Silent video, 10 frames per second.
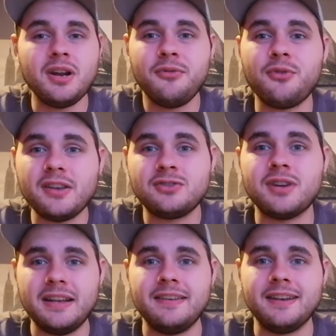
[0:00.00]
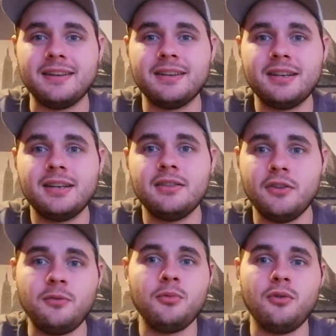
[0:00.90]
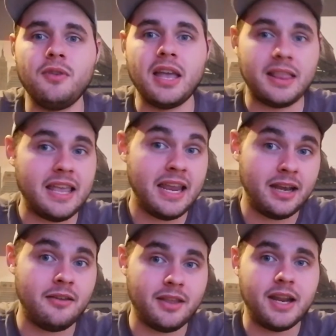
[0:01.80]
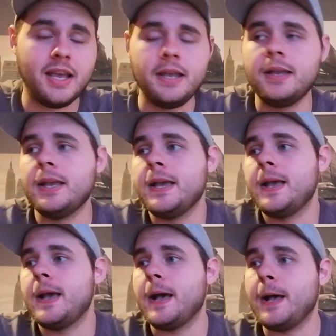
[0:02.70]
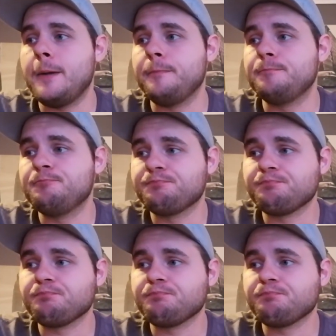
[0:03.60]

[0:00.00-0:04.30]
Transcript: frustrating, this movie, at the end of the day. Um,